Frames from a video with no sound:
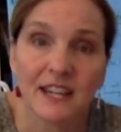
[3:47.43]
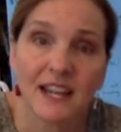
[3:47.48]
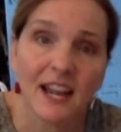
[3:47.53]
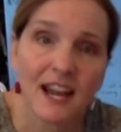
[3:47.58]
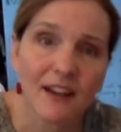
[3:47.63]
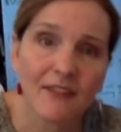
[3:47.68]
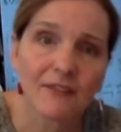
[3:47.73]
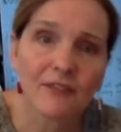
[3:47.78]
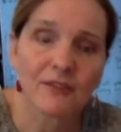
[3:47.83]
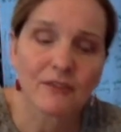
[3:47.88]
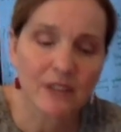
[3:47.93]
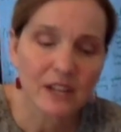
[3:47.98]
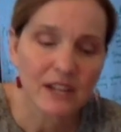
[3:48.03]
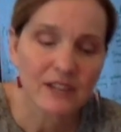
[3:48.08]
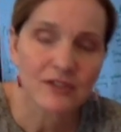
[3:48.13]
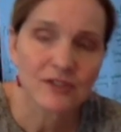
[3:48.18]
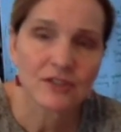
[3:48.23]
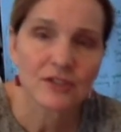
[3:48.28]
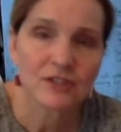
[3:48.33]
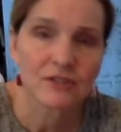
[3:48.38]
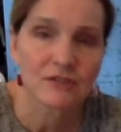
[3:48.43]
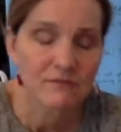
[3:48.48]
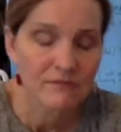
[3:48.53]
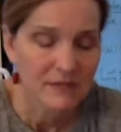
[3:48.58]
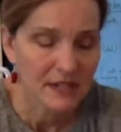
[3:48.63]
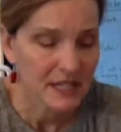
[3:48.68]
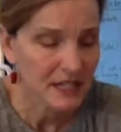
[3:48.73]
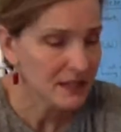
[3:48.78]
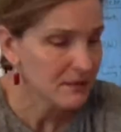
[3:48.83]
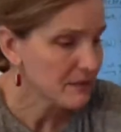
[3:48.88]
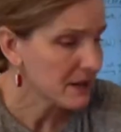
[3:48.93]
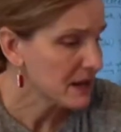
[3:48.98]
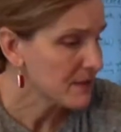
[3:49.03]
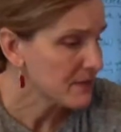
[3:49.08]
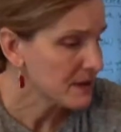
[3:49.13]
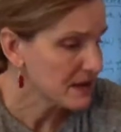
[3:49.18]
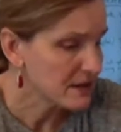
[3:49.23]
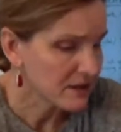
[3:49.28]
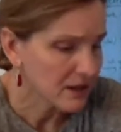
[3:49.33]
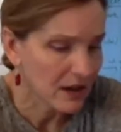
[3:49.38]
Have your lunch, get
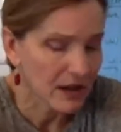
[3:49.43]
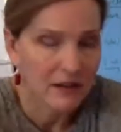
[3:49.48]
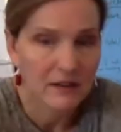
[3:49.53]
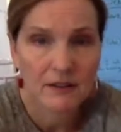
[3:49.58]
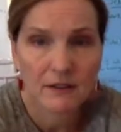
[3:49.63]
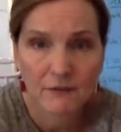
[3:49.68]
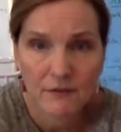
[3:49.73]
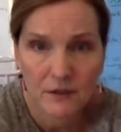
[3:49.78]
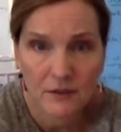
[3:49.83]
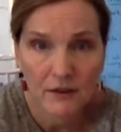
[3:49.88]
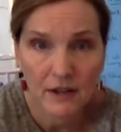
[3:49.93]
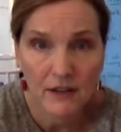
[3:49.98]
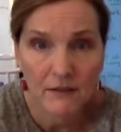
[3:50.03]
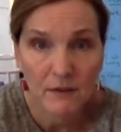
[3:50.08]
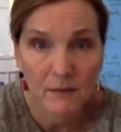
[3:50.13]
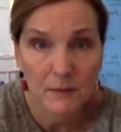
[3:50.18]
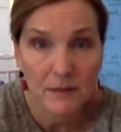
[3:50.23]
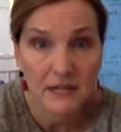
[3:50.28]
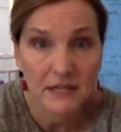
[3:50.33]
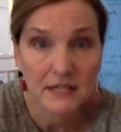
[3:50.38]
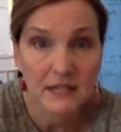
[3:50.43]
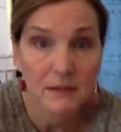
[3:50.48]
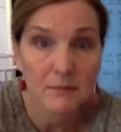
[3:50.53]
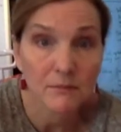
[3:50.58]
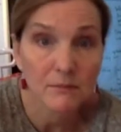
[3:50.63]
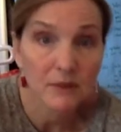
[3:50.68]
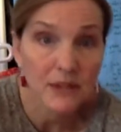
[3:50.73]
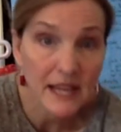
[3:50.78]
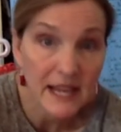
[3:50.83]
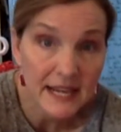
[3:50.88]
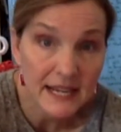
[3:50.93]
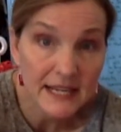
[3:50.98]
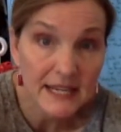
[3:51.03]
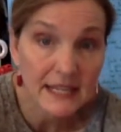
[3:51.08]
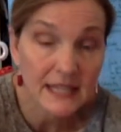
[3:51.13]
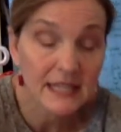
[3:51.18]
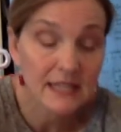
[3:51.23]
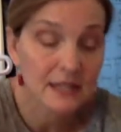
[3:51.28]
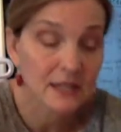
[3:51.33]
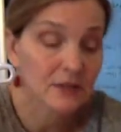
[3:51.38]
maybe not, if you don't have a picnic
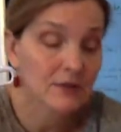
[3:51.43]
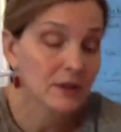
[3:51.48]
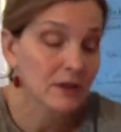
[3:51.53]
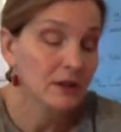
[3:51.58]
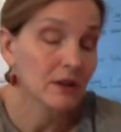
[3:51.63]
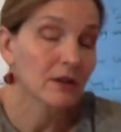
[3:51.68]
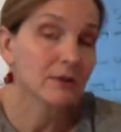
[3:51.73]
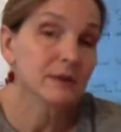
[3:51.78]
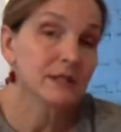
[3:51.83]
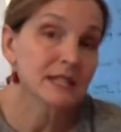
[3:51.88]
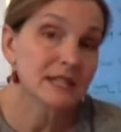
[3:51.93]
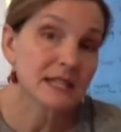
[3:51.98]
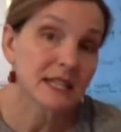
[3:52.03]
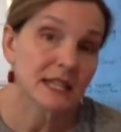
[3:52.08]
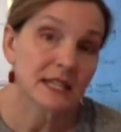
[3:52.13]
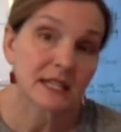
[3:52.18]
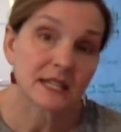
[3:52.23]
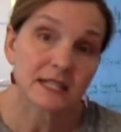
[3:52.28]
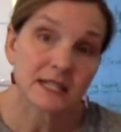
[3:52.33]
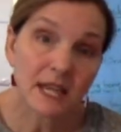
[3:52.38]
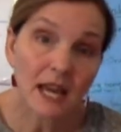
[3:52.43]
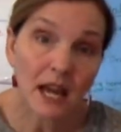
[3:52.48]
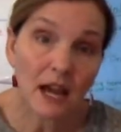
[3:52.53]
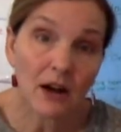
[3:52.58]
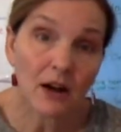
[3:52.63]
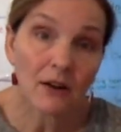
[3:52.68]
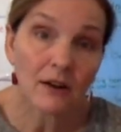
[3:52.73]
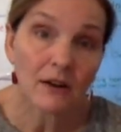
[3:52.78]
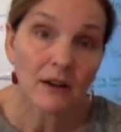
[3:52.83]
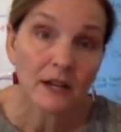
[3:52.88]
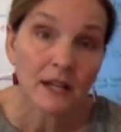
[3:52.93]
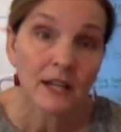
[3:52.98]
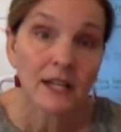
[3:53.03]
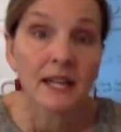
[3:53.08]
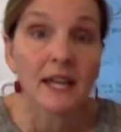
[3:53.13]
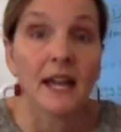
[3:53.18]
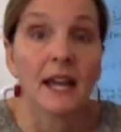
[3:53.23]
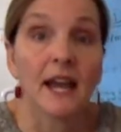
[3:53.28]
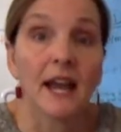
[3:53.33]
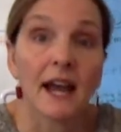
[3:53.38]
blanket, you can always get a towel,
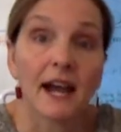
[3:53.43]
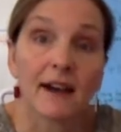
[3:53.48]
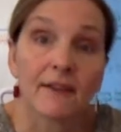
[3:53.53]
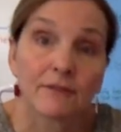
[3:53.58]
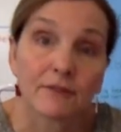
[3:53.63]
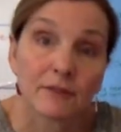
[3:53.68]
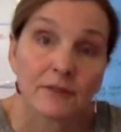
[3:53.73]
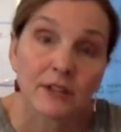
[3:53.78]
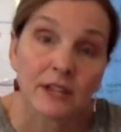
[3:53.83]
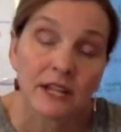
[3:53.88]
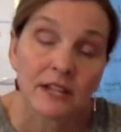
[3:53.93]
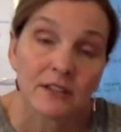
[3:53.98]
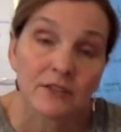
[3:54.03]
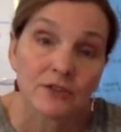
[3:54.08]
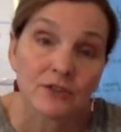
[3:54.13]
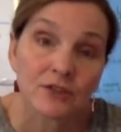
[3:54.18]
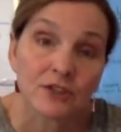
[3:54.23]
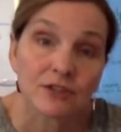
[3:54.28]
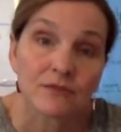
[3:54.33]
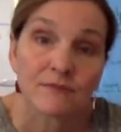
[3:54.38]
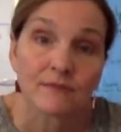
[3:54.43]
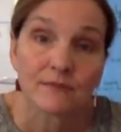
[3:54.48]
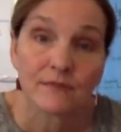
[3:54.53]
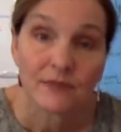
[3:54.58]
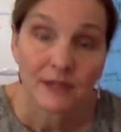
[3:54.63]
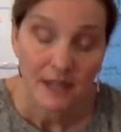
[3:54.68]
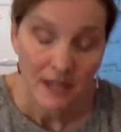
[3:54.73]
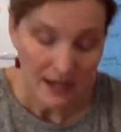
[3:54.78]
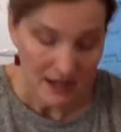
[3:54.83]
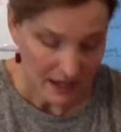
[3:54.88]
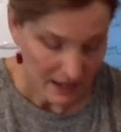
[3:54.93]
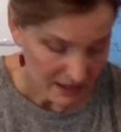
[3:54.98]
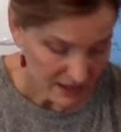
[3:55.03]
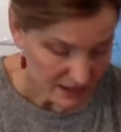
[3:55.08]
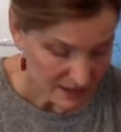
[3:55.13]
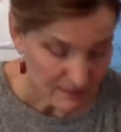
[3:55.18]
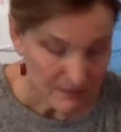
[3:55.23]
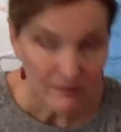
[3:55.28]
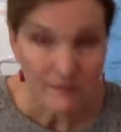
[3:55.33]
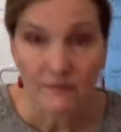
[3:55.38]
have your lunch, and
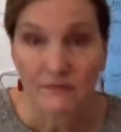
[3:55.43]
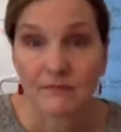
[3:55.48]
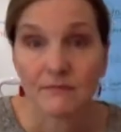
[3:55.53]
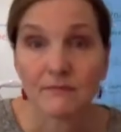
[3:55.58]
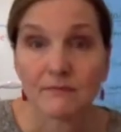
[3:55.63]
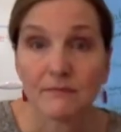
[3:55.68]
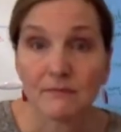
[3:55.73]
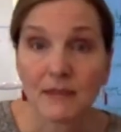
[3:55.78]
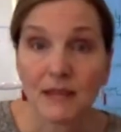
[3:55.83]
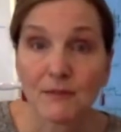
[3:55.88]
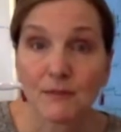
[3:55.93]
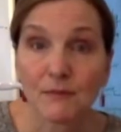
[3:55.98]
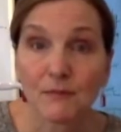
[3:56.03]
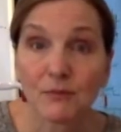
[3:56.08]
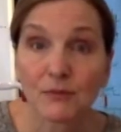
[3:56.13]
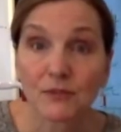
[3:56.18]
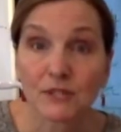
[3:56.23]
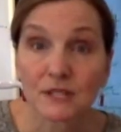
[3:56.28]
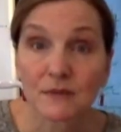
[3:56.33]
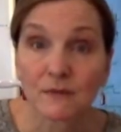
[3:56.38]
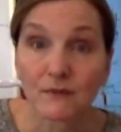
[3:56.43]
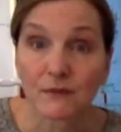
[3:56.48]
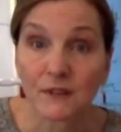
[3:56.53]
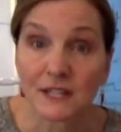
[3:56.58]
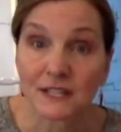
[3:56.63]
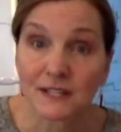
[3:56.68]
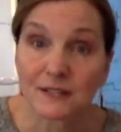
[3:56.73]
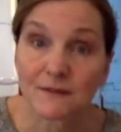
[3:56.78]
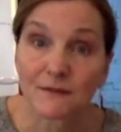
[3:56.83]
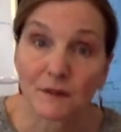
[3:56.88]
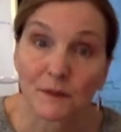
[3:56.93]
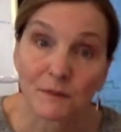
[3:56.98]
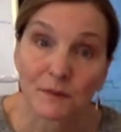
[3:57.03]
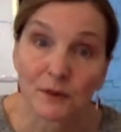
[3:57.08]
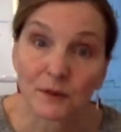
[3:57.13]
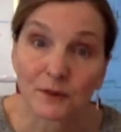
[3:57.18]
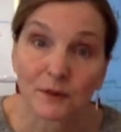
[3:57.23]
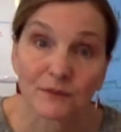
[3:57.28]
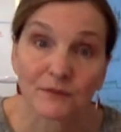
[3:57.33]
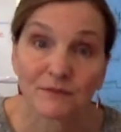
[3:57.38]
maybe pull some friends from
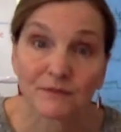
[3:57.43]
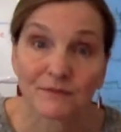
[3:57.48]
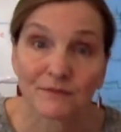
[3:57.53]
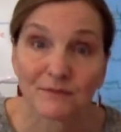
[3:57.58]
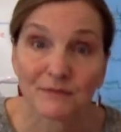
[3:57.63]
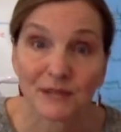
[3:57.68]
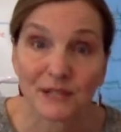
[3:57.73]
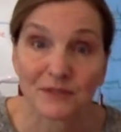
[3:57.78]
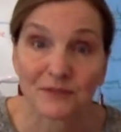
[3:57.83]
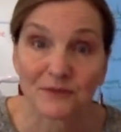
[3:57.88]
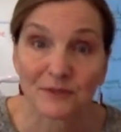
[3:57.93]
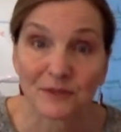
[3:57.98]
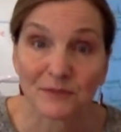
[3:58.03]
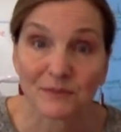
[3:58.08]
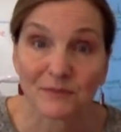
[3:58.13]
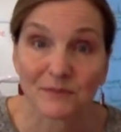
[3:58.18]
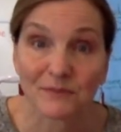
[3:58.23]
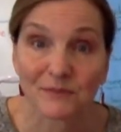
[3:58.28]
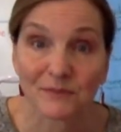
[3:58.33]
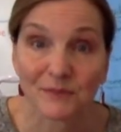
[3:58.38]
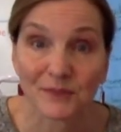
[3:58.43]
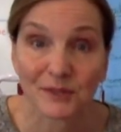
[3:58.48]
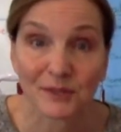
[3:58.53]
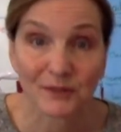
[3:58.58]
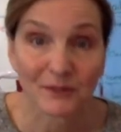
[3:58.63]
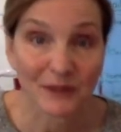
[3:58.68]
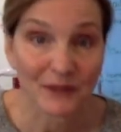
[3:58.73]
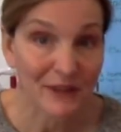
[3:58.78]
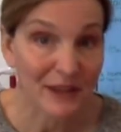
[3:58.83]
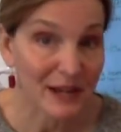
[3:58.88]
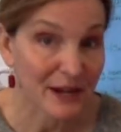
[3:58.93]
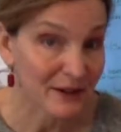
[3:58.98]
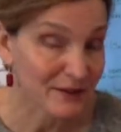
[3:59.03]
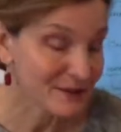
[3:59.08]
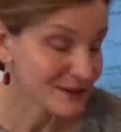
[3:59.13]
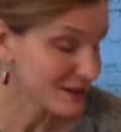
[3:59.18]
your bedroom or around the house.